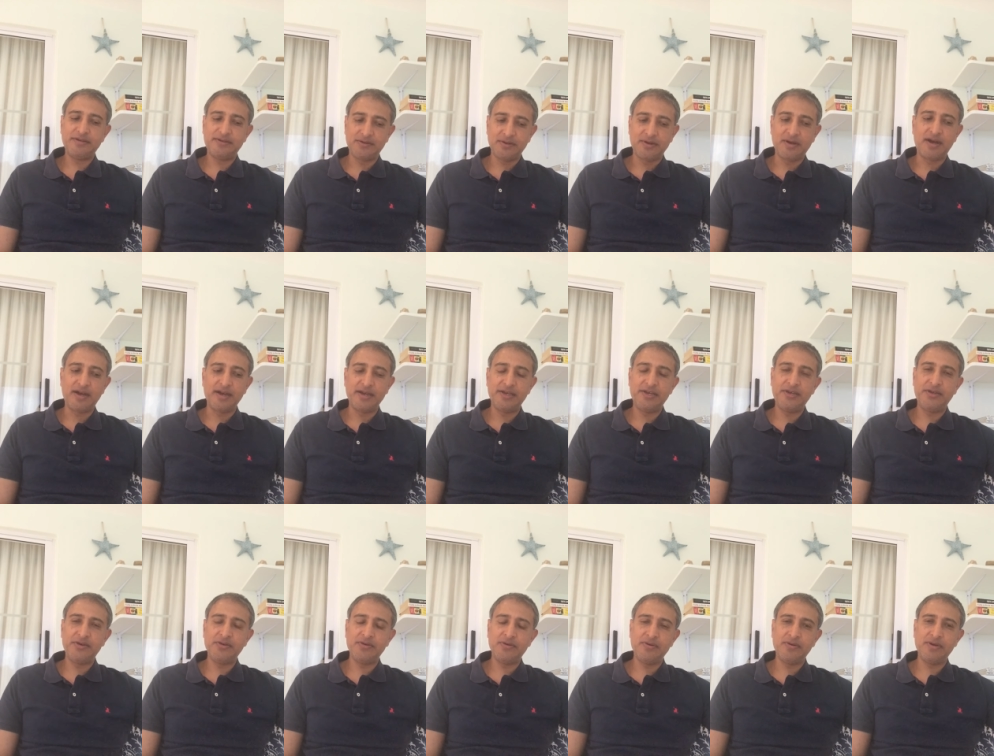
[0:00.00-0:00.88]
to
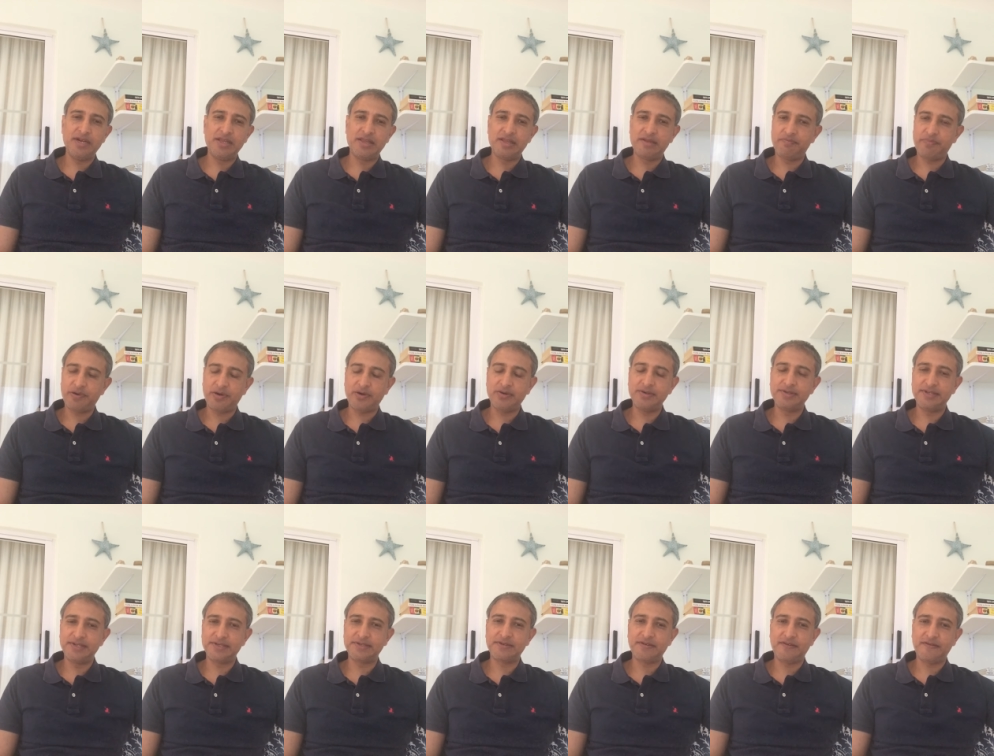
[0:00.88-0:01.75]
guide you in the
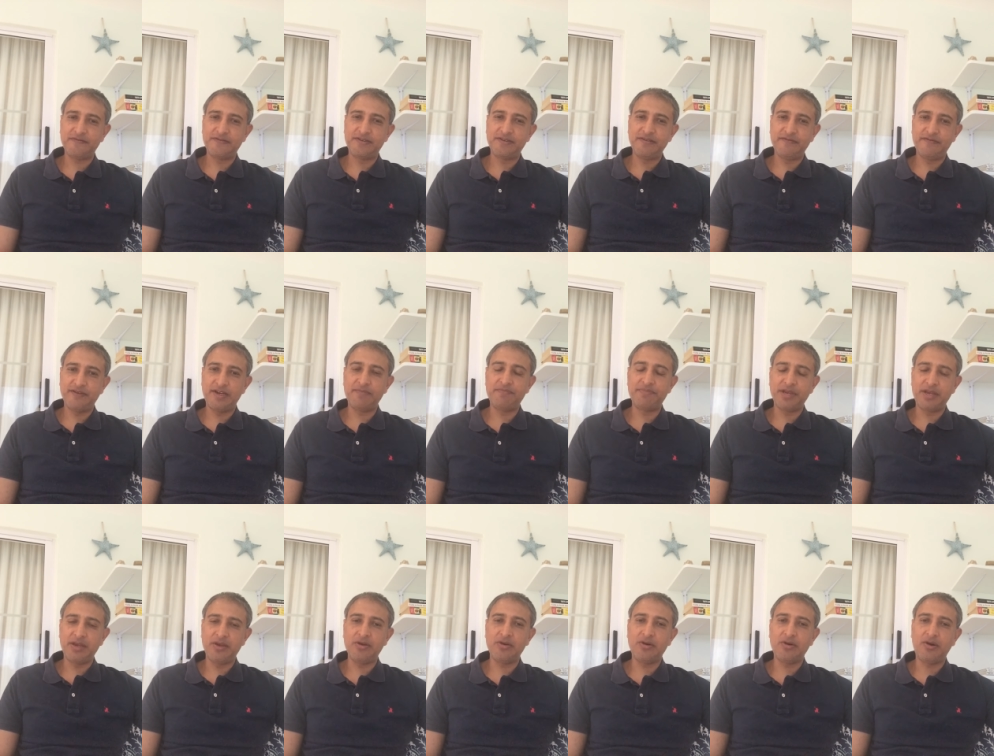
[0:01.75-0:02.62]
process of
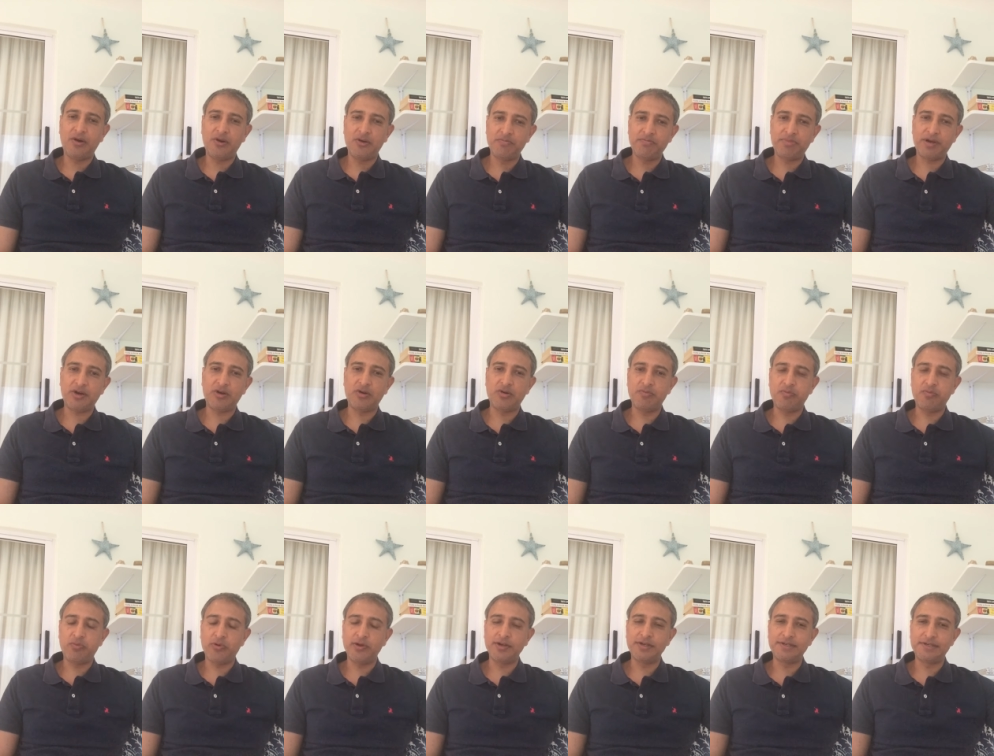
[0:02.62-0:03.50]
developing your own
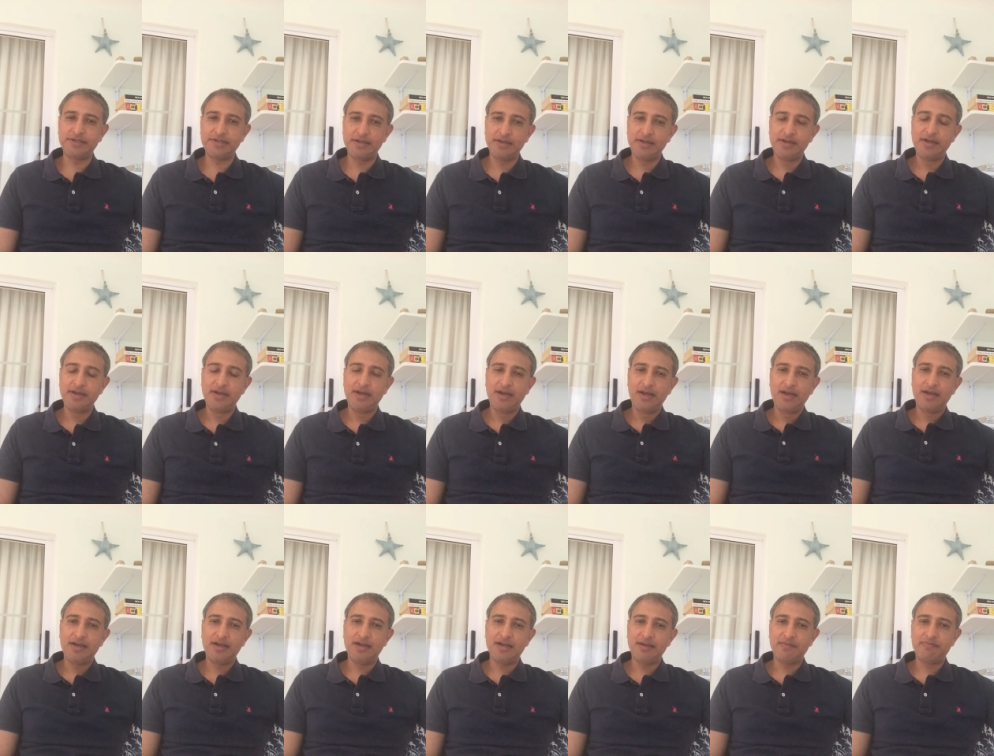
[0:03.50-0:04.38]
PowerPoint
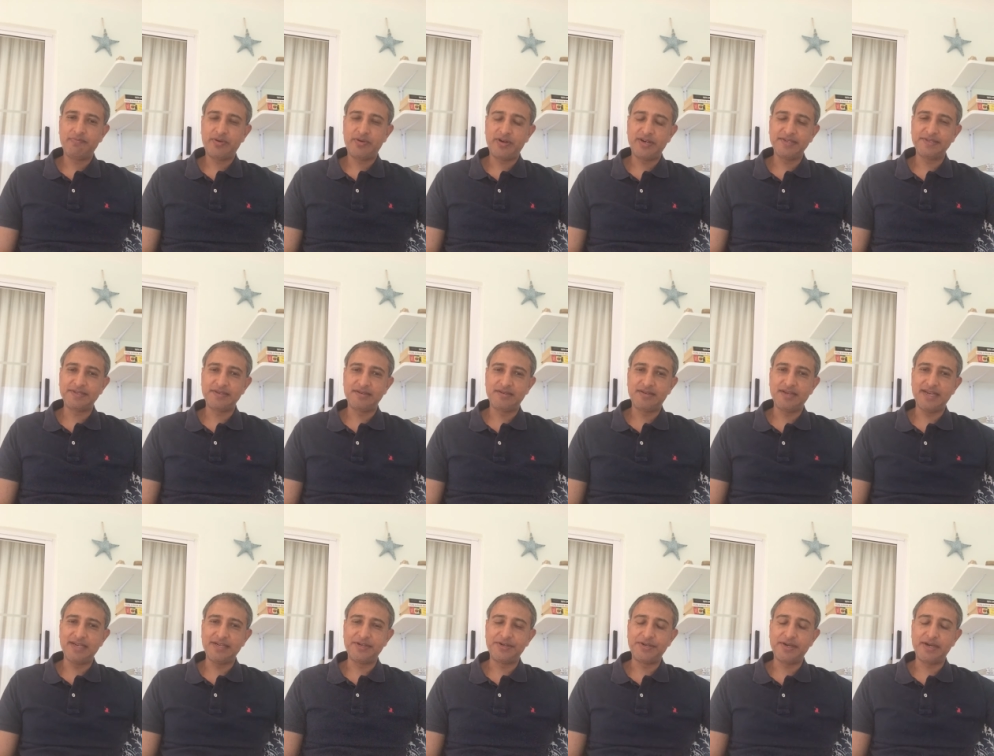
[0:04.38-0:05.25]

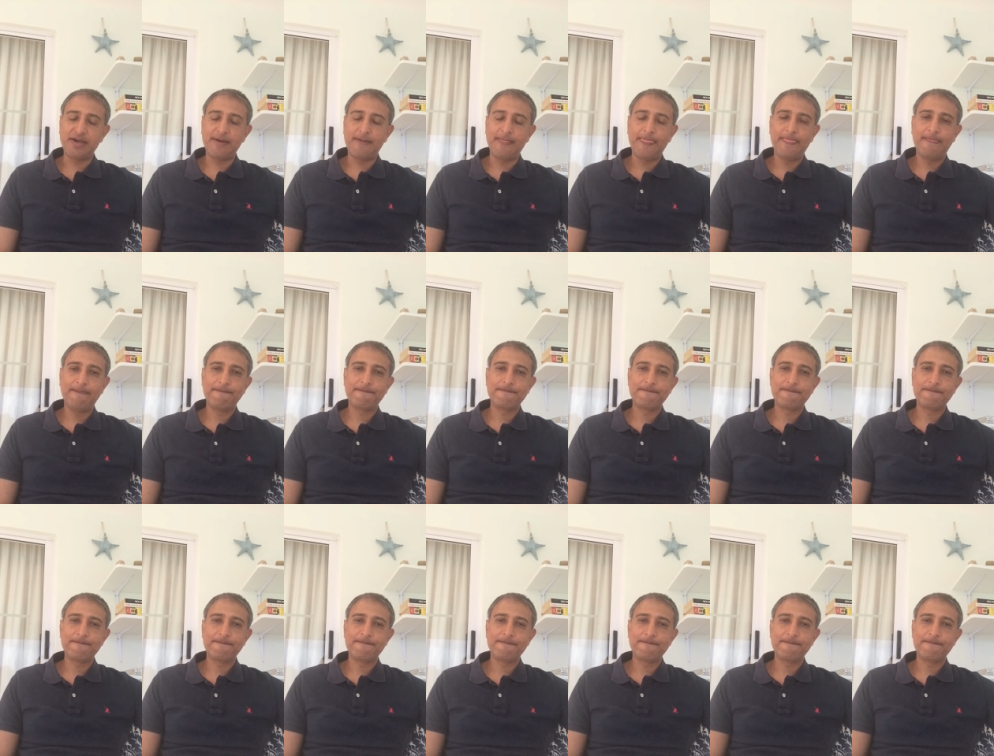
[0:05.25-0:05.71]
presentation.